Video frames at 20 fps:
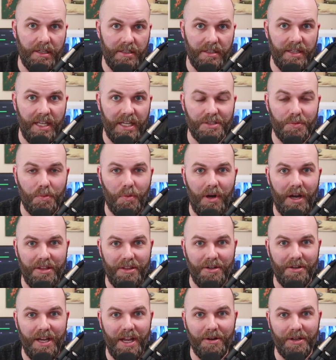And that's why
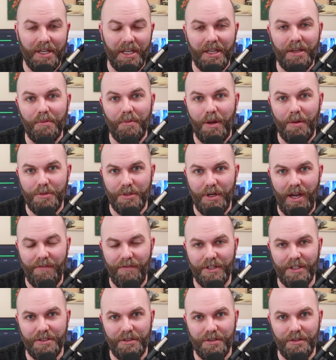they're now getting web
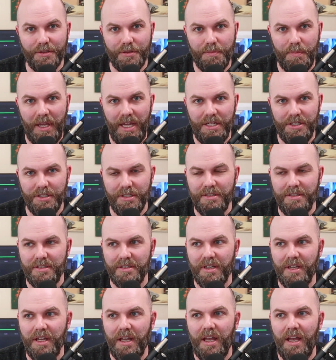traffic to those pages,
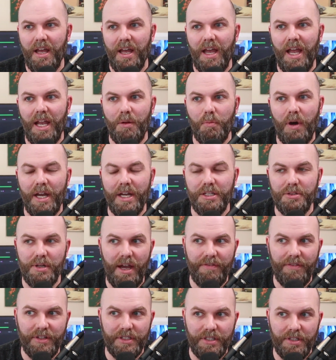and why
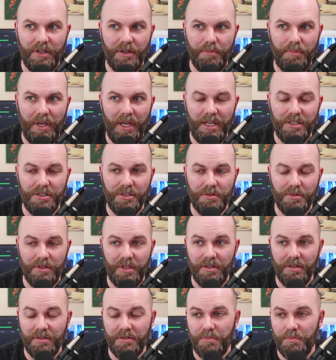traffic to
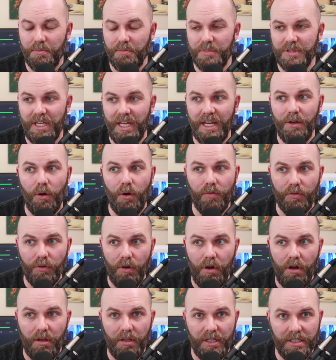their site
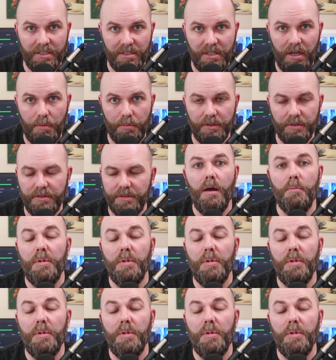overall has doubled.